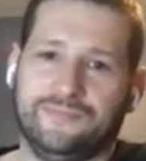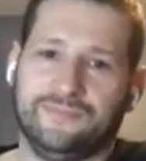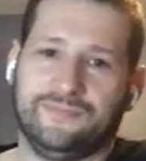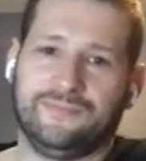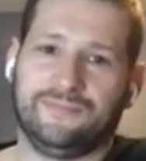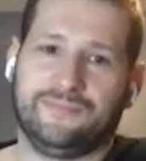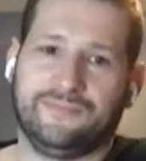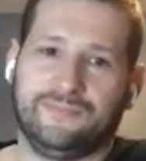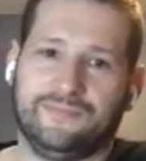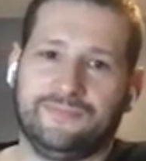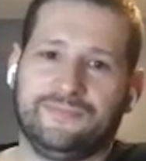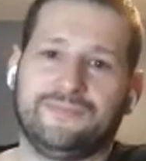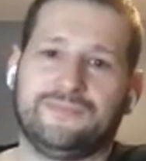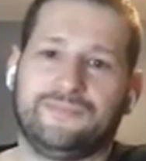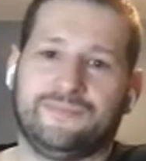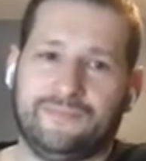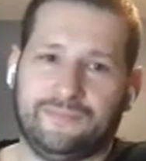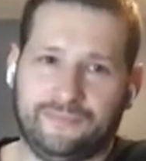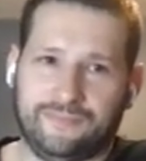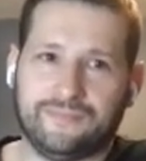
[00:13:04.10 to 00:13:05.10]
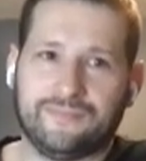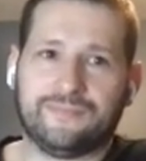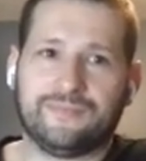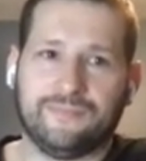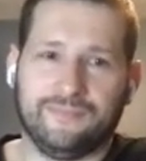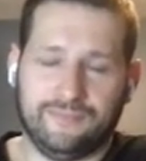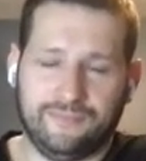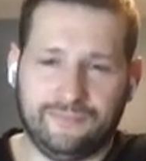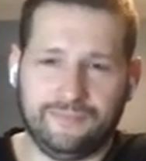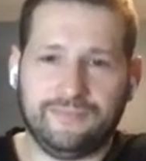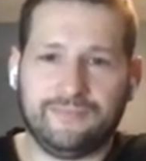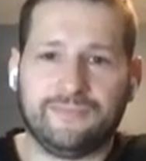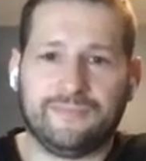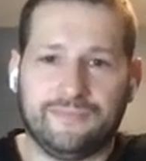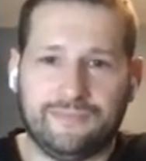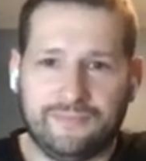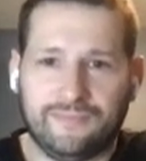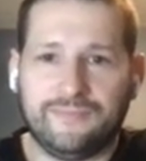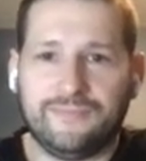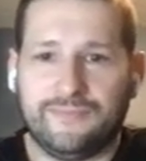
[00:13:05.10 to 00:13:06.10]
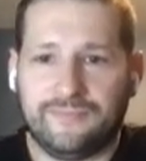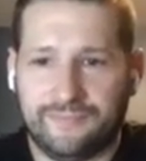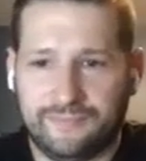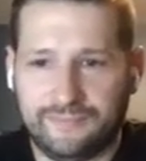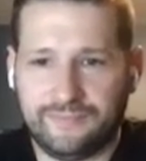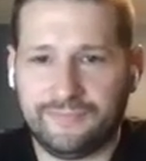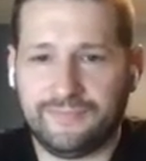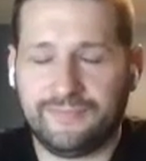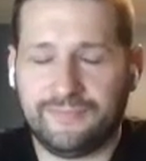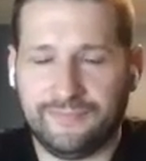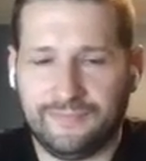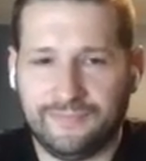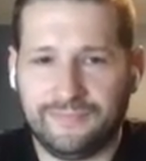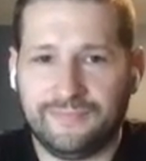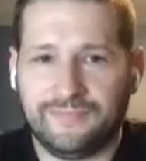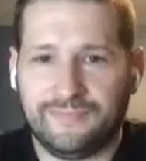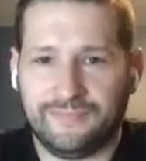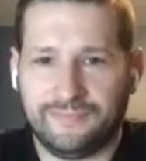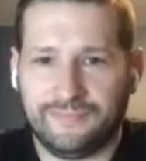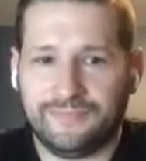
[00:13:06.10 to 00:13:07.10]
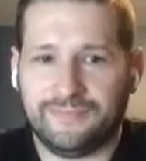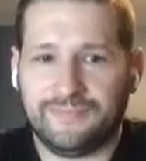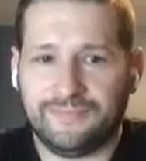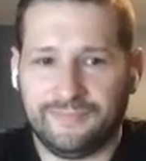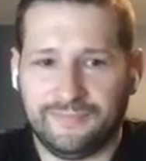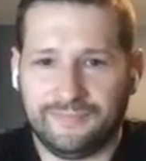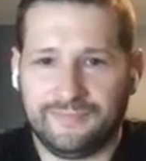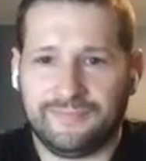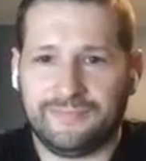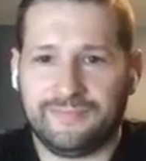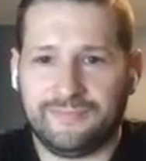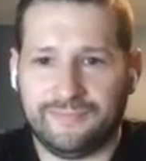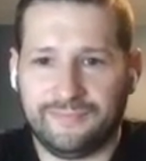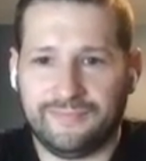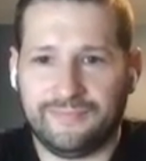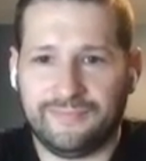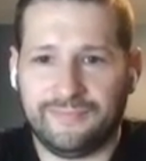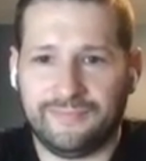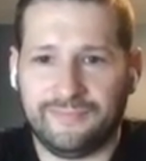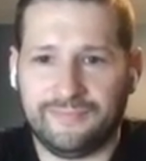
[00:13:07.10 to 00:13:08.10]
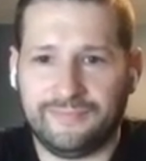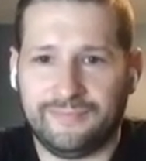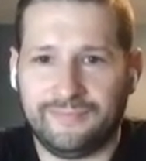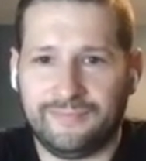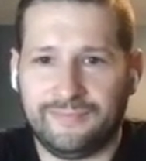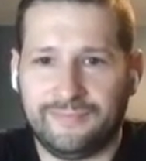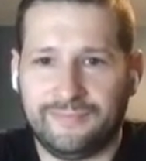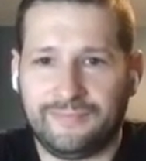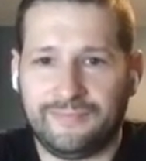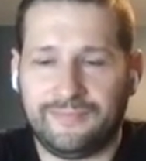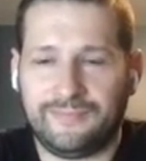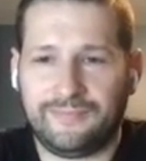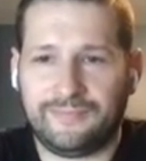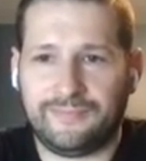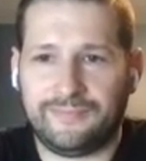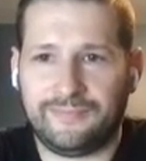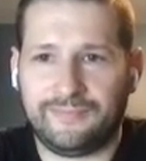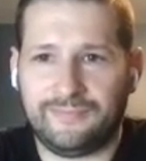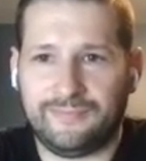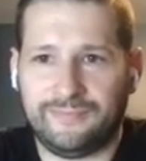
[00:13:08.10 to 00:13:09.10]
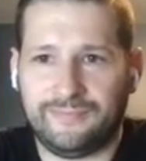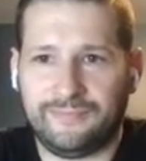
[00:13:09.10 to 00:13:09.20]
(not speaking)